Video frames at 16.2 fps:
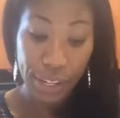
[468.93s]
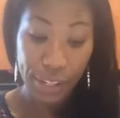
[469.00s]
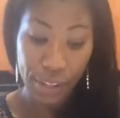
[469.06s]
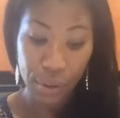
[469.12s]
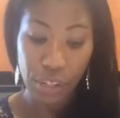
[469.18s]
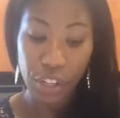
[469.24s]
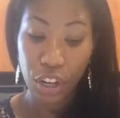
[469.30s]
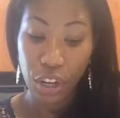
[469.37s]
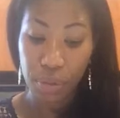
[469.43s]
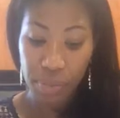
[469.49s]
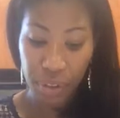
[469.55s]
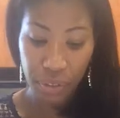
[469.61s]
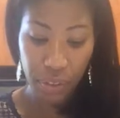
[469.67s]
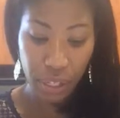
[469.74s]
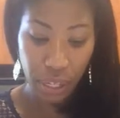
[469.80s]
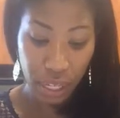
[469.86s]
So in terms
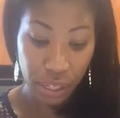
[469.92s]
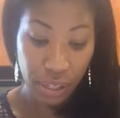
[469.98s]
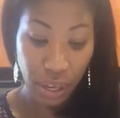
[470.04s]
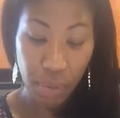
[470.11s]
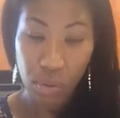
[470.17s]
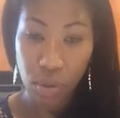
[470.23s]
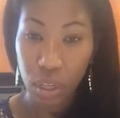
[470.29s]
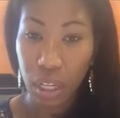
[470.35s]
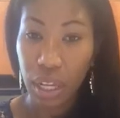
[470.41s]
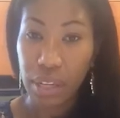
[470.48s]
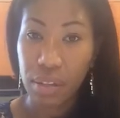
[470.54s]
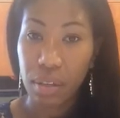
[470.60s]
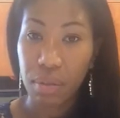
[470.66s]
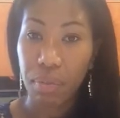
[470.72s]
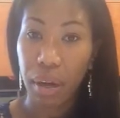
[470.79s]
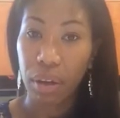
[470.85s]
of
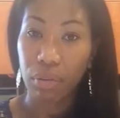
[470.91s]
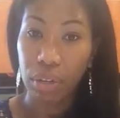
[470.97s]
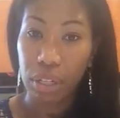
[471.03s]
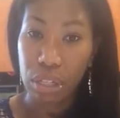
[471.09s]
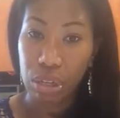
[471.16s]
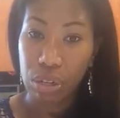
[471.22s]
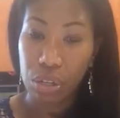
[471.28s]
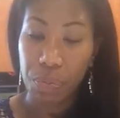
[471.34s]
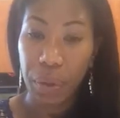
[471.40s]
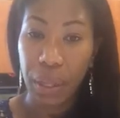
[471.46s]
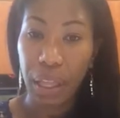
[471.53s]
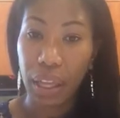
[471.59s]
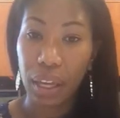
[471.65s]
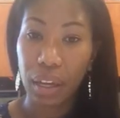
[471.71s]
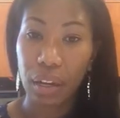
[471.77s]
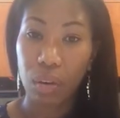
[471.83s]
conceptualizing my research
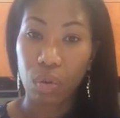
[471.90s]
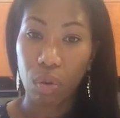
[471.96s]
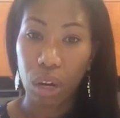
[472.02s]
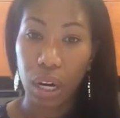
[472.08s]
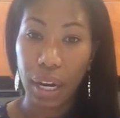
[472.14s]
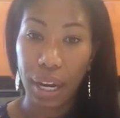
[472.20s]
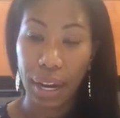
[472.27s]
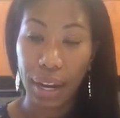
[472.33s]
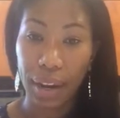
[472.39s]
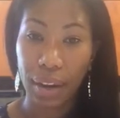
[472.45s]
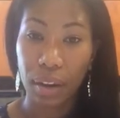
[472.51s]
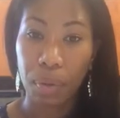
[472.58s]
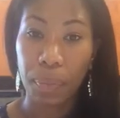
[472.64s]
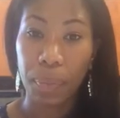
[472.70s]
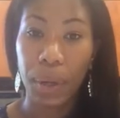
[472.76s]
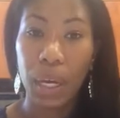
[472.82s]
plan and where I
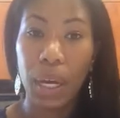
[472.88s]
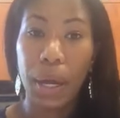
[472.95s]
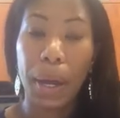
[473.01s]
am,